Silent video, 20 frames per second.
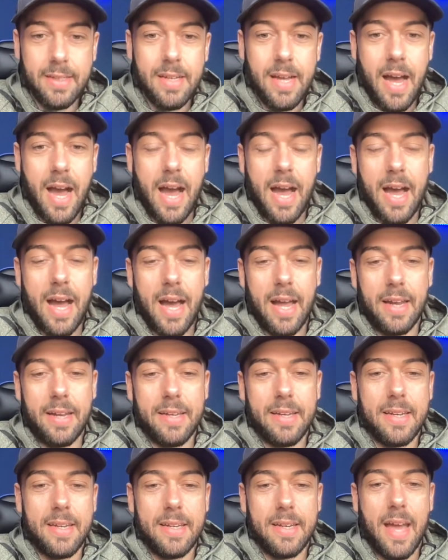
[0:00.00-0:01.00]

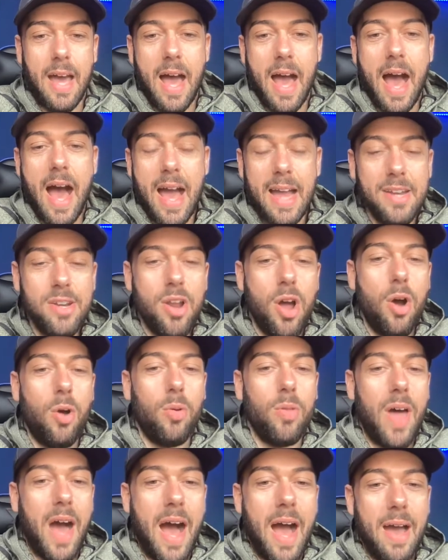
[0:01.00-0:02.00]
And I
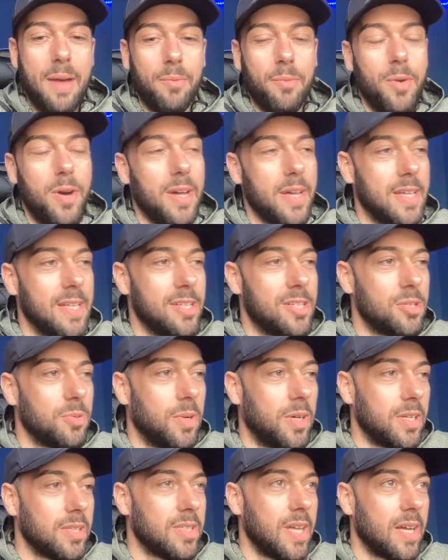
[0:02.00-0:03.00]
know that I'm working
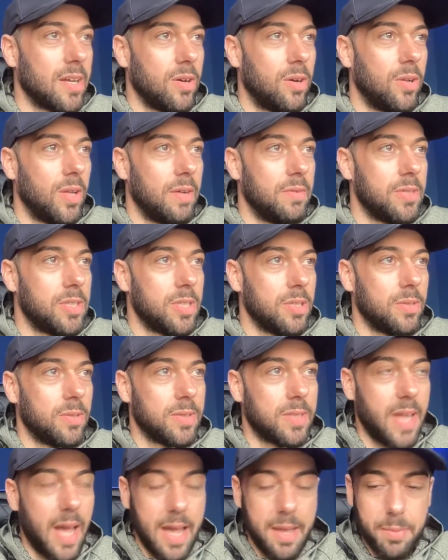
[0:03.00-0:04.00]
towards that goal every single
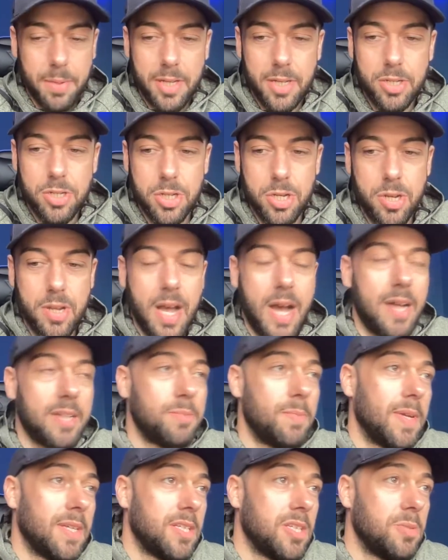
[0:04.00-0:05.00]
day because you
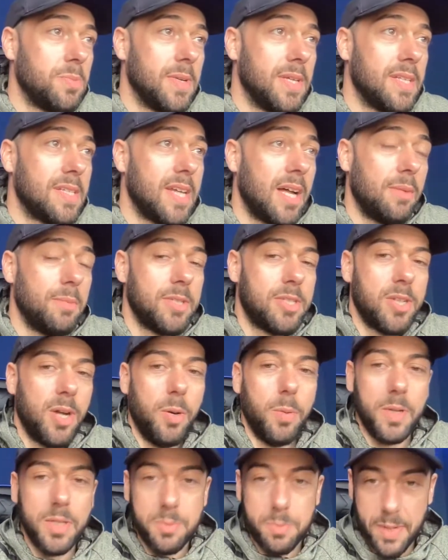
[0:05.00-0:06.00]
guys message me and tell me so,
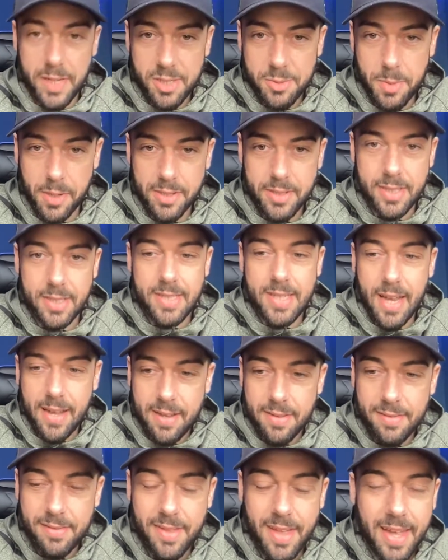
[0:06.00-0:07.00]
which brings me on to the
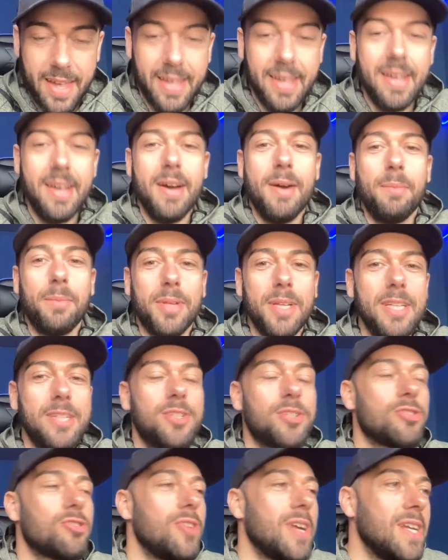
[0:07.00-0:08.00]
second thing.
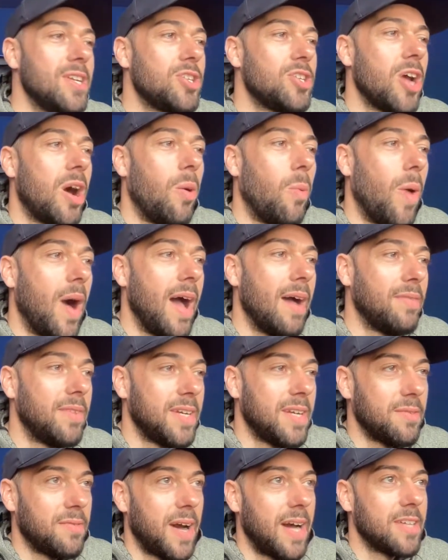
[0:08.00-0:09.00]
Please screenshot whatever
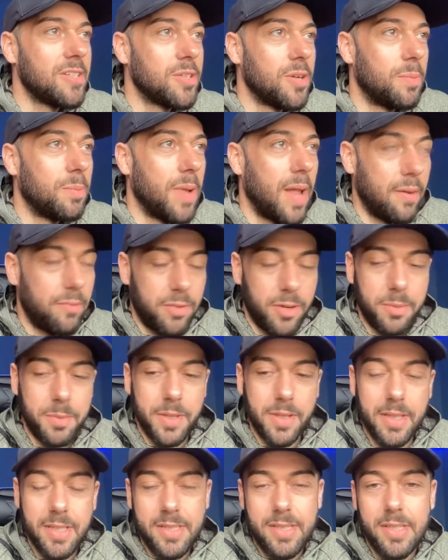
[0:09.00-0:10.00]
device or platform
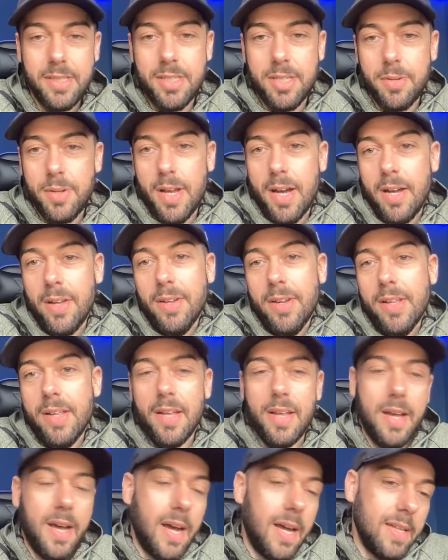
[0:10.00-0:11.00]
you're listening to it on
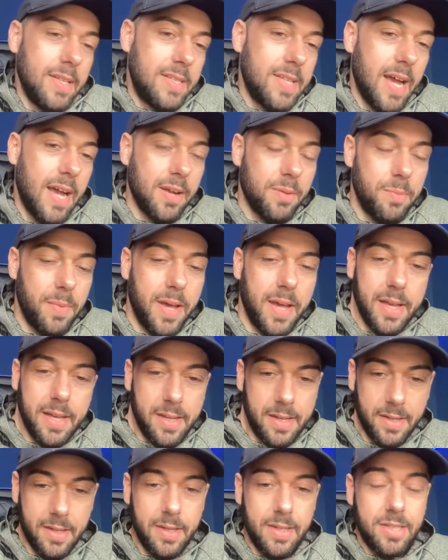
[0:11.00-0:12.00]
and tag
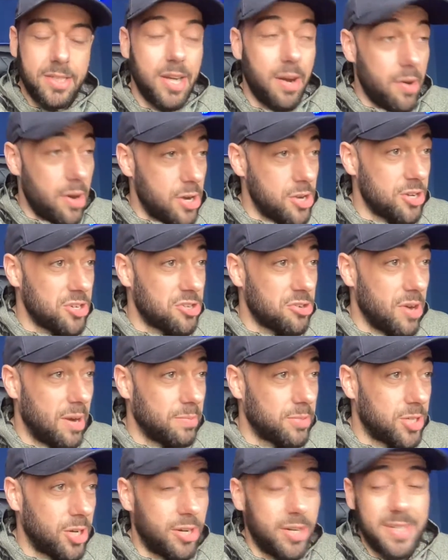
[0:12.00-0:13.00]
me. Share it on your
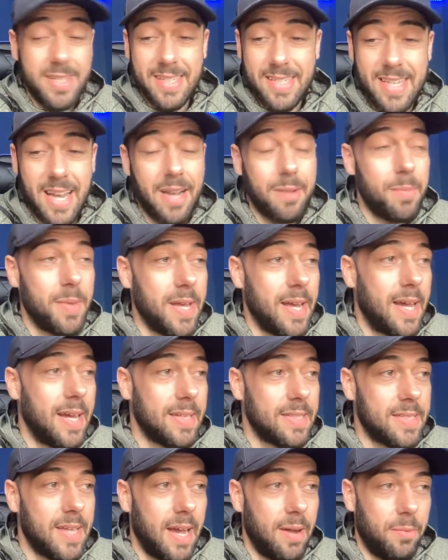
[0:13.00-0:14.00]
Instagram stories and tag me
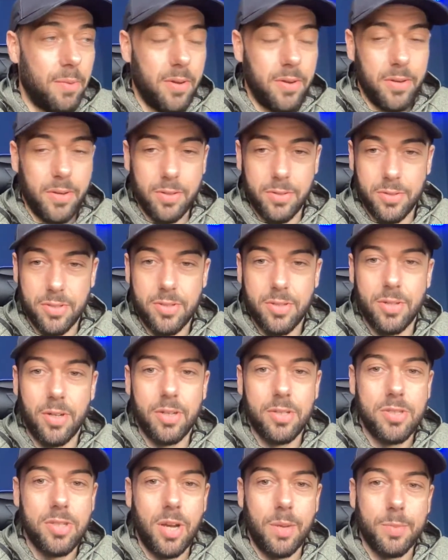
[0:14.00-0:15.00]
at
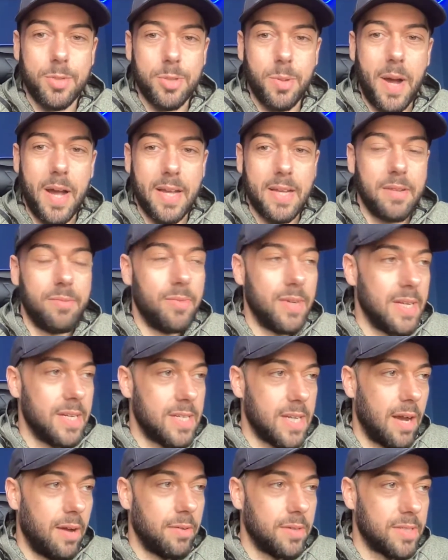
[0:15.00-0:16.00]
type1_Tom so I can
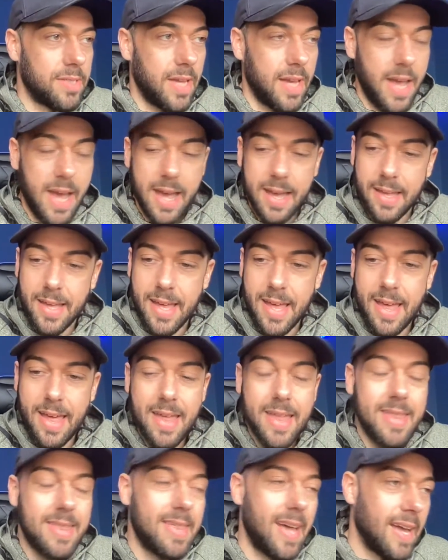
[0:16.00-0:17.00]
reach out and say, hey,
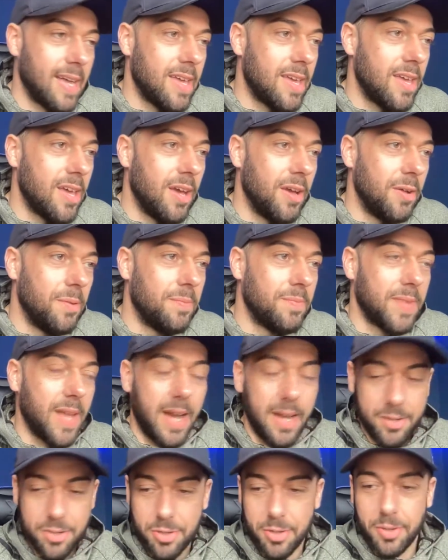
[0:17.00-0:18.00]
thank you.
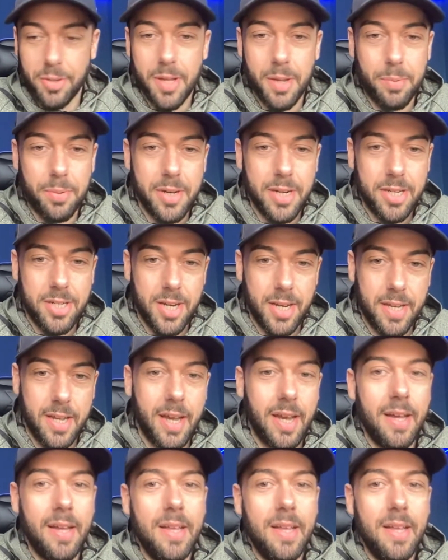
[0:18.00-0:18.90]
I truly appreciate you.